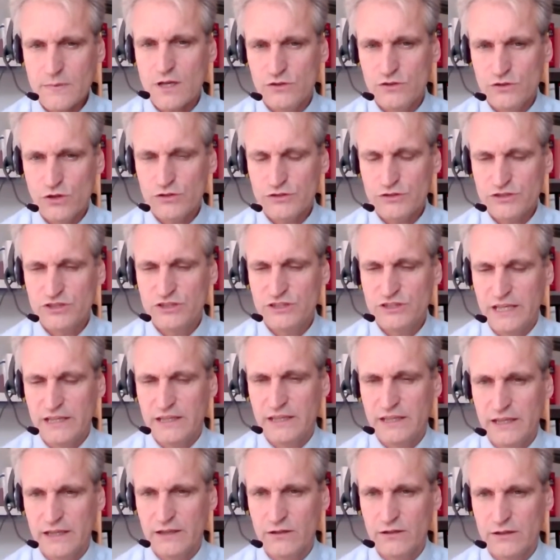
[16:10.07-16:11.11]
not
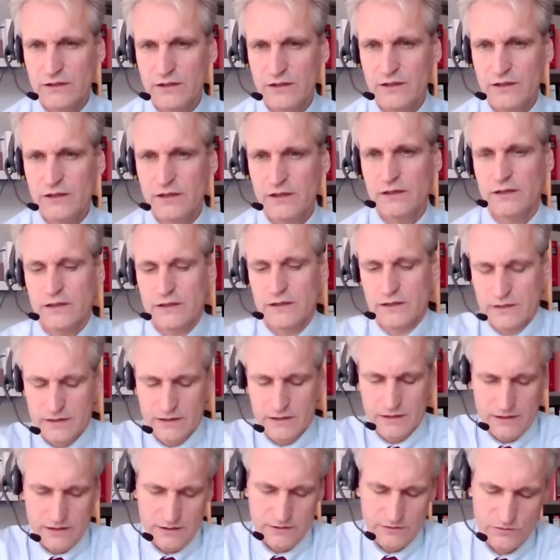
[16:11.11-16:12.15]
sticking
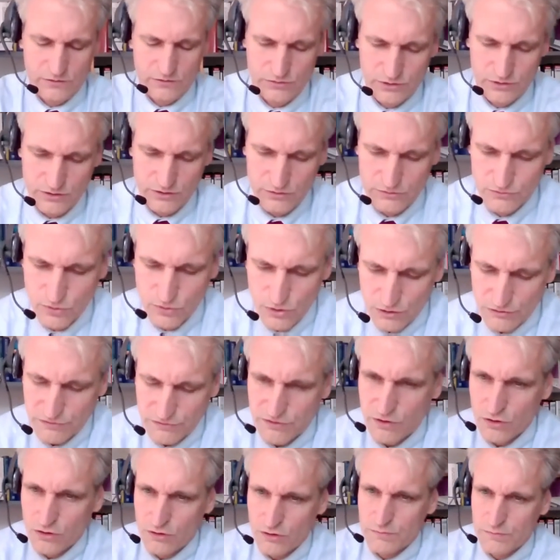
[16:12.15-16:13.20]
uh, to the rule of
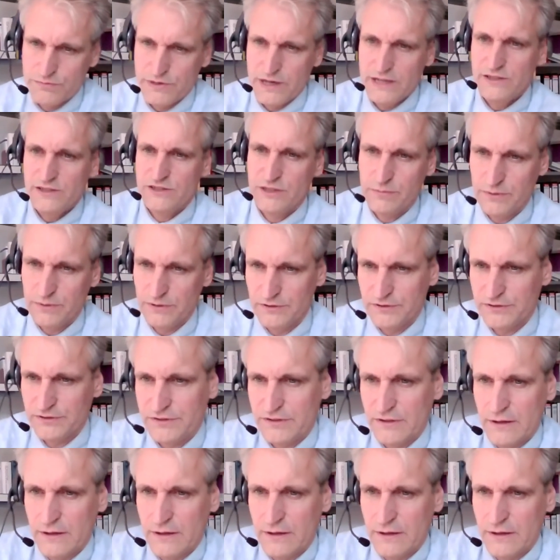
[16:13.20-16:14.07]
law principles.